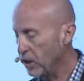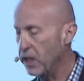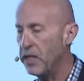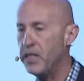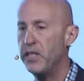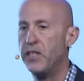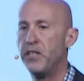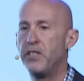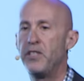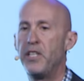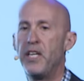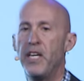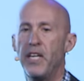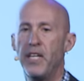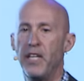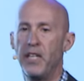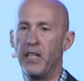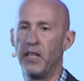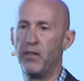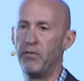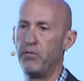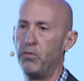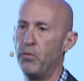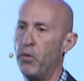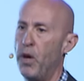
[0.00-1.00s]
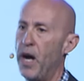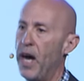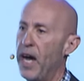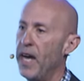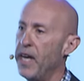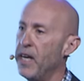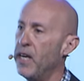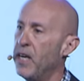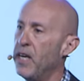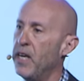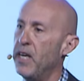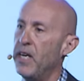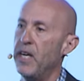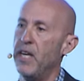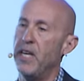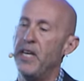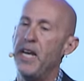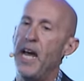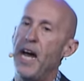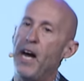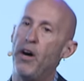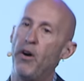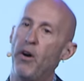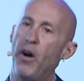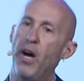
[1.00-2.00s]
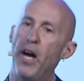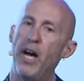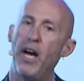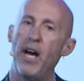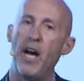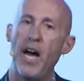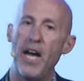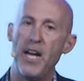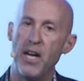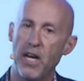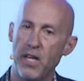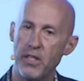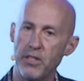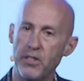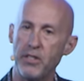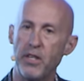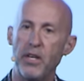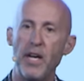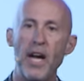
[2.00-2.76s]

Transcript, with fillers: understanding of why. Now, I also